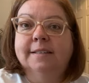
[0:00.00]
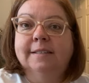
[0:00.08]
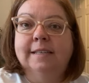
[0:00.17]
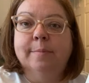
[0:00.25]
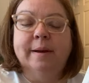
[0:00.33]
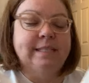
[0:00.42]

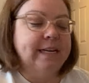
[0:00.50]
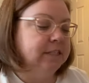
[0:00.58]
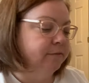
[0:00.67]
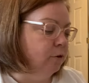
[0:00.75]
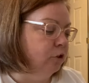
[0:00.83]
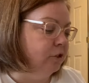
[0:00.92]

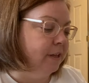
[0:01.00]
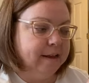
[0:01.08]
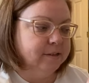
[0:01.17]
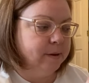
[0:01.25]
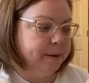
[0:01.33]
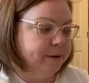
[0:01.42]
devotional.
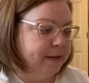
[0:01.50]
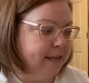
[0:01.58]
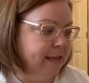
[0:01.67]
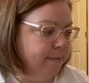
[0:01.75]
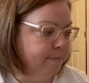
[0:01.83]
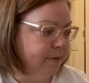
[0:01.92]
So I'm gonna
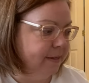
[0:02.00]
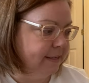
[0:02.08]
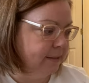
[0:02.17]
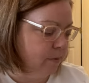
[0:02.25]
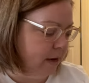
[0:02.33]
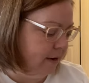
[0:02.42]
keep
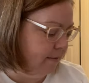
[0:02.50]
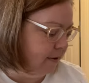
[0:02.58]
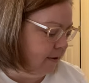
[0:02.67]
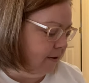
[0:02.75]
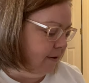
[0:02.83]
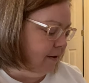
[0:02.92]
this one.
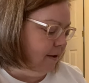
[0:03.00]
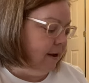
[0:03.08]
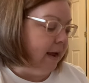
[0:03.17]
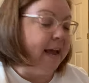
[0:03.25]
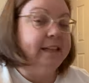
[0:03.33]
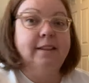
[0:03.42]

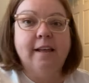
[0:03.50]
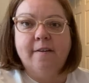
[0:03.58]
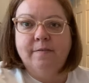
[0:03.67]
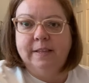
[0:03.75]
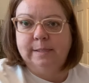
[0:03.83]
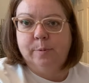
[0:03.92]
I
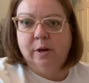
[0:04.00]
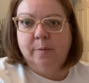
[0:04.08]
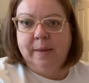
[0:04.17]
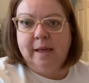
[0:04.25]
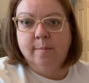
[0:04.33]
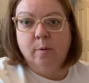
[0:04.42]
love this book,
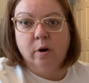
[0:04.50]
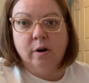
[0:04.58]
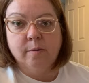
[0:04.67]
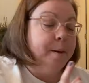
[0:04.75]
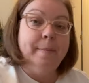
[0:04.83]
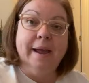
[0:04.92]
Being
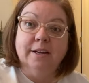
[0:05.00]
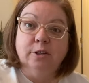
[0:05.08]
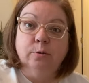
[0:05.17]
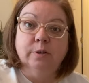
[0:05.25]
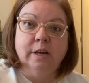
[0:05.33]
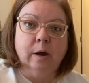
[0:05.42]
Mortal by
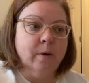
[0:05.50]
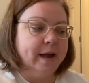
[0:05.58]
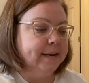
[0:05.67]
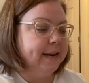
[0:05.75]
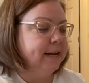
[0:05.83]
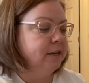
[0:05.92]
Atul
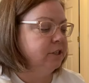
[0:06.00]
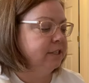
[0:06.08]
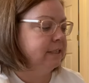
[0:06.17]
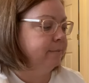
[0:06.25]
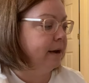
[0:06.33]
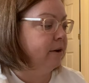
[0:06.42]
Gawande,
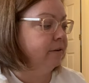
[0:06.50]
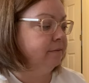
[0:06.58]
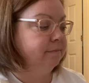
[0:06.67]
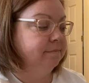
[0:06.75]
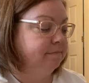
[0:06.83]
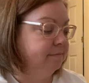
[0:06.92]
just about
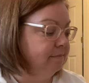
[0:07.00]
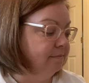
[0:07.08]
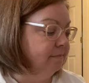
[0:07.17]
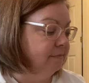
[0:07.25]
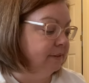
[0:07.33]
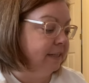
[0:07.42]

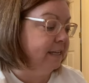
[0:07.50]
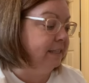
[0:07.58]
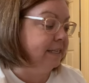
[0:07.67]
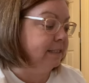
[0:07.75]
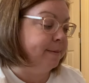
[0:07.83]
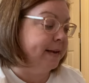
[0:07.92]

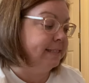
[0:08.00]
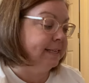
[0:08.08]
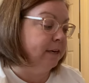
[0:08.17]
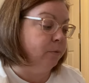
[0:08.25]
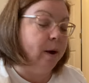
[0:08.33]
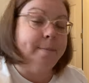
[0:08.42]
illness,
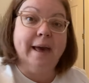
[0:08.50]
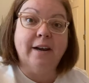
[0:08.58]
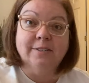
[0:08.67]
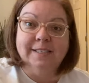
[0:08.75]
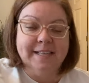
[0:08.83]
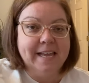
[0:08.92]
medicine, and what
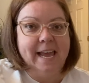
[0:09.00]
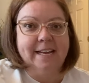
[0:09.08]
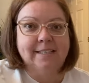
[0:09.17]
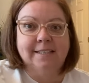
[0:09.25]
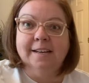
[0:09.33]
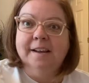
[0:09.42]
matters in the
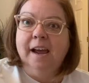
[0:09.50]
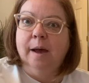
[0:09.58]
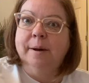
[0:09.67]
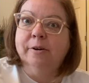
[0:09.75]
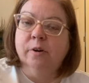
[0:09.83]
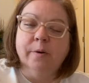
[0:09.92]
end,
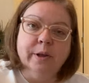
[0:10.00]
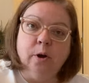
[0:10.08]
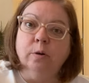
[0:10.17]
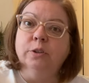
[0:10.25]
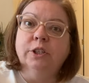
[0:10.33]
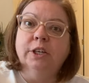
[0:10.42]
about growing
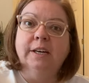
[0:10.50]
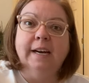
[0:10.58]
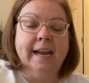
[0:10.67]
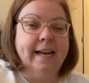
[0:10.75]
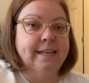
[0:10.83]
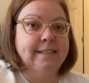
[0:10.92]
older
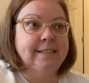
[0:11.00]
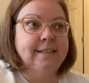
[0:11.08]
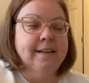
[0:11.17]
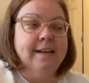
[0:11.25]
and